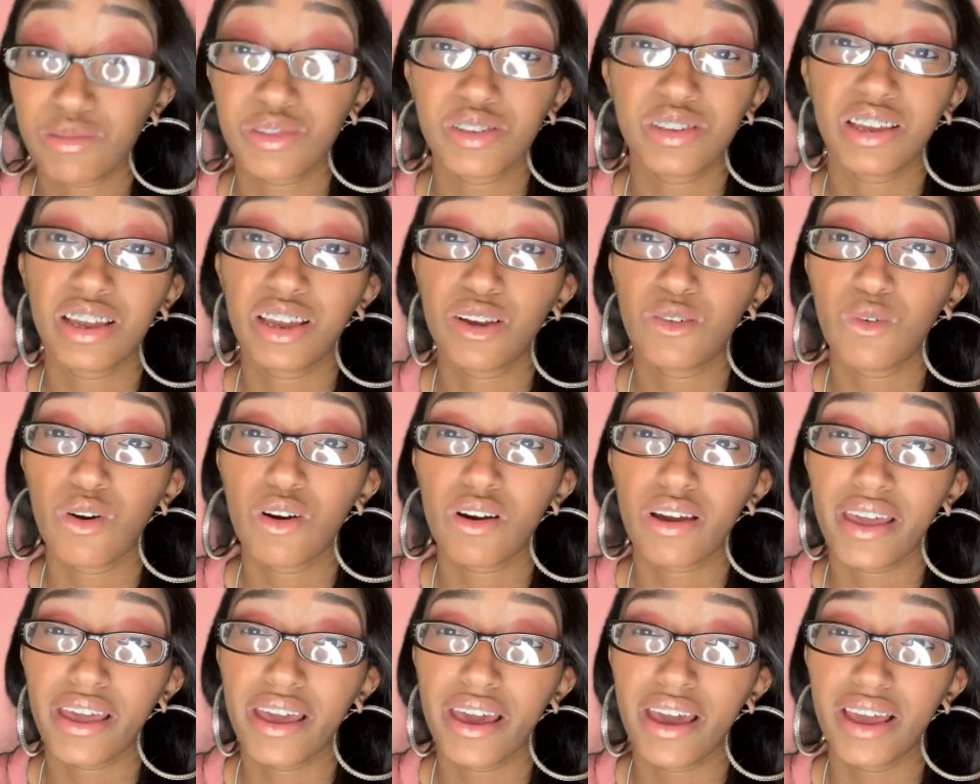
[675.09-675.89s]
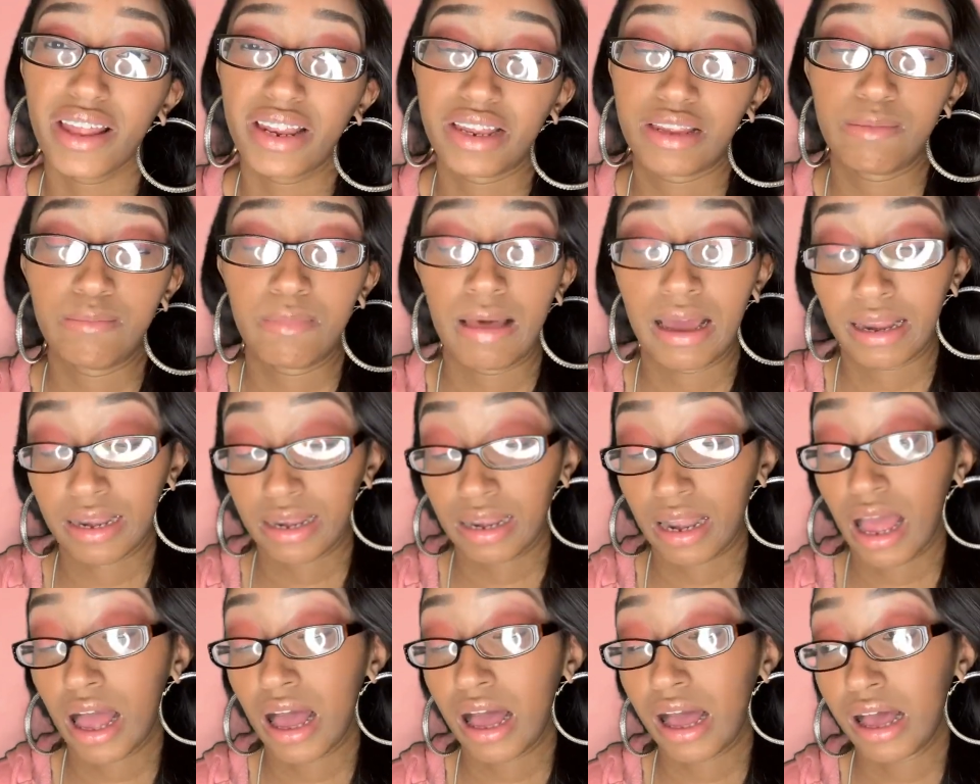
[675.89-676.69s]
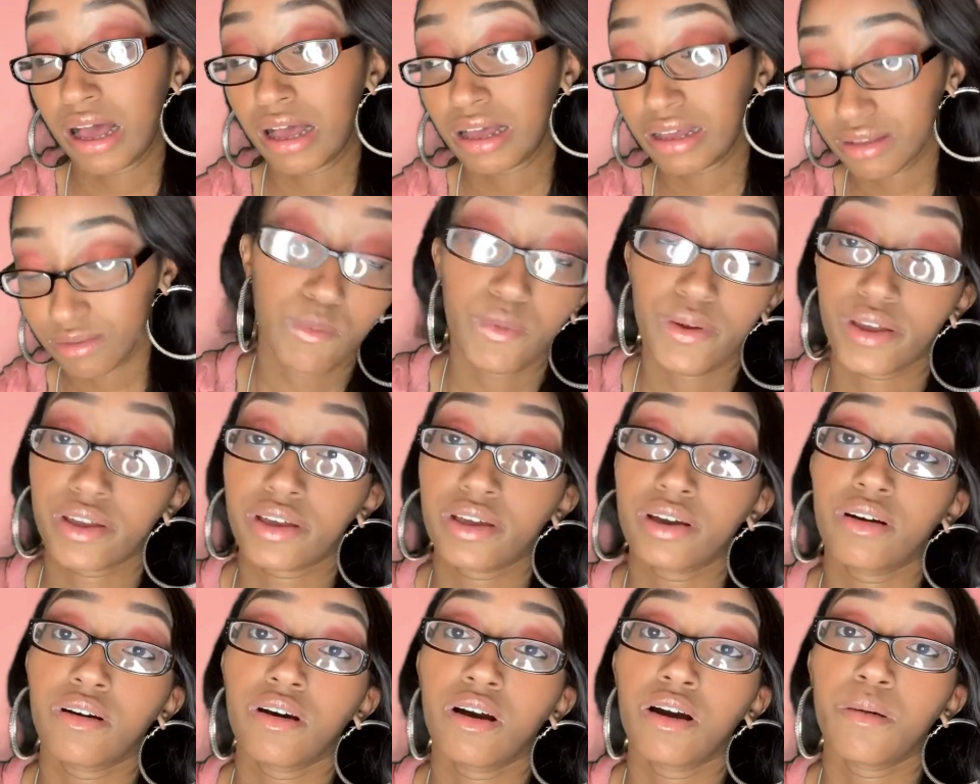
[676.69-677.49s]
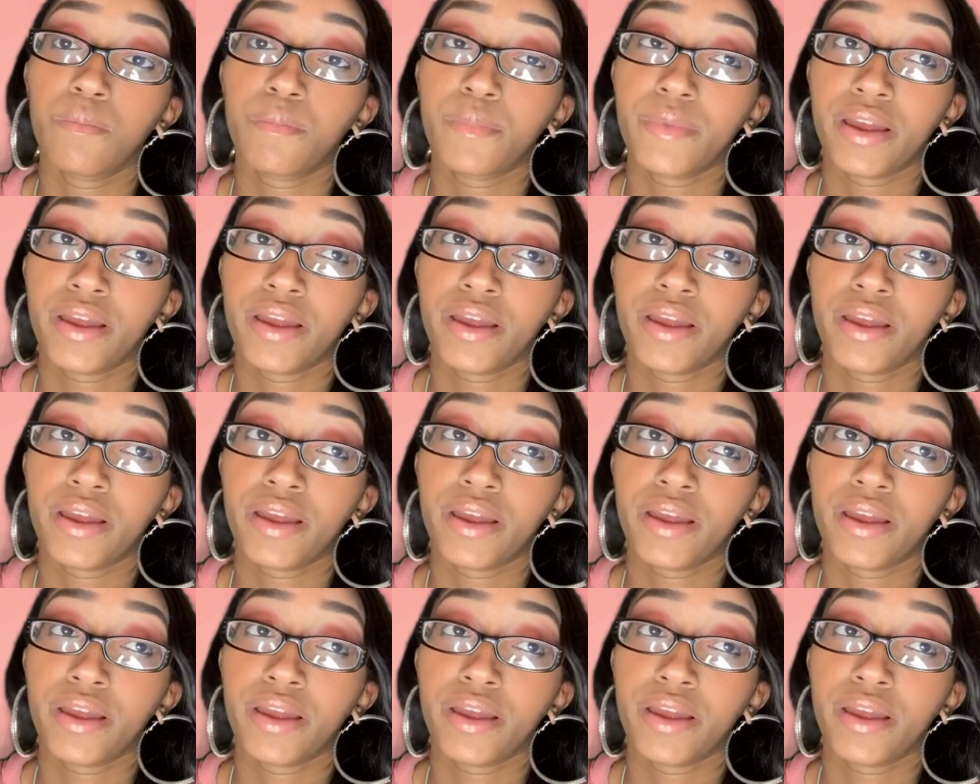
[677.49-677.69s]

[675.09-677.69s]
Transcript: She ain't woke yet, and he like, nah, wake up.